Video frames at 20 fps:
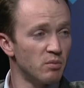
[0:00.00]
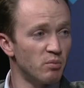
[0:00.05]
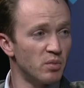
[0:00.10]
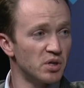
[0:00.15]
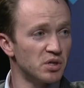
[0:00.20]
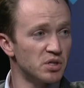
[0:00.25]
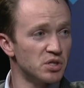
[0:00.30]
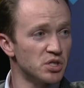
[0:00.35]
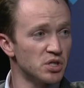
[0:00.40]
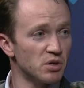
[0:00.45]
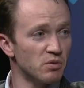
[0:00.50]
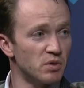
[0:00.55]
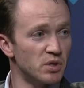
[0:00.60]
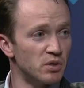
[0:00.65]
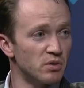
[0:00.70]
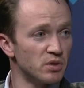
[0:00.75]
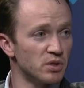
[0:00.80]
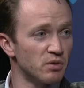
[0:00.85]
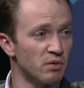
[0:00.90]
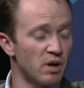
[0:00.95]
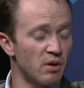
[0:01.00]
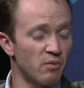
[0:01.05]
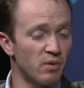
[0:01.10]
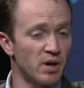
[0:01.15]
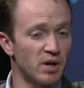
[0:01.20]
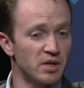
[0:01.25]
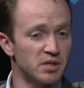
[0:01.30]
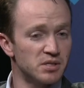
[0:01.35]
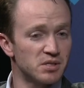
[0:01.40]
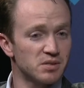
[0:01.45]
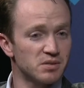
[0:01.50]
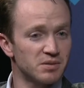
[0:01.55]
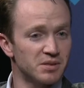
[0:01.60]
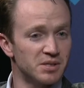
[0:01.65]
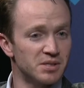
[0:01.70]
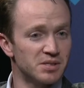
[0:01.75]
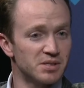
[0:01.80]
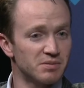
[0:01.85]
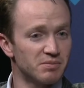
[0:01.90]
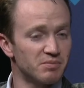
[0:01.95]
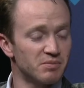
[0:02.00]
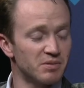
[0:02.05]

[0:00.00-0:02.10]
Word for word: making sure we do it the right way is, is